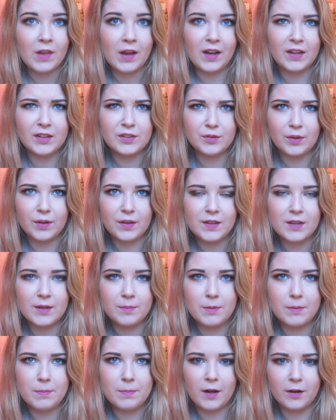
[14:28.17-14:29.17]
I don't know, I think it'd
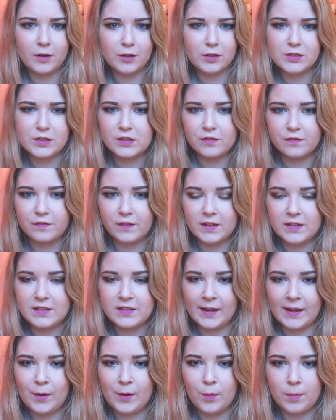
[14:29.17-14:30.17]
be better because you could find
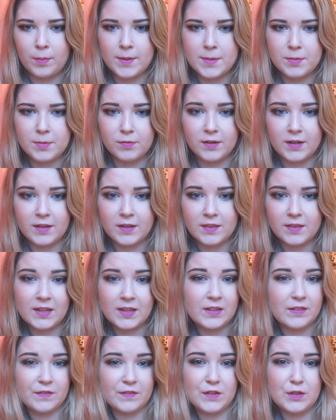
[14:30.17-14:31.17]
out what people really
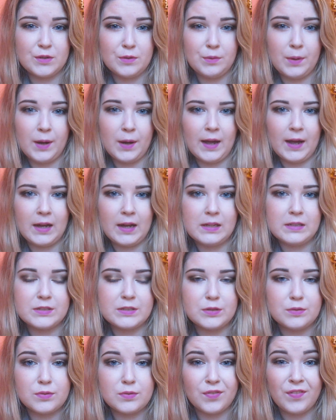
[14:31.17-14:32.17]
think of you and
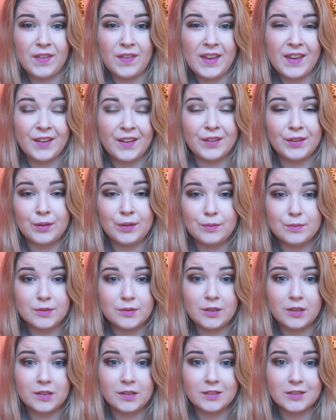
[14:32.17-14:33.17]
who's fake and who's
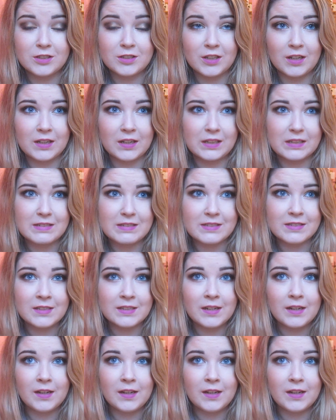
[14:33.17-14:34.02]
not, and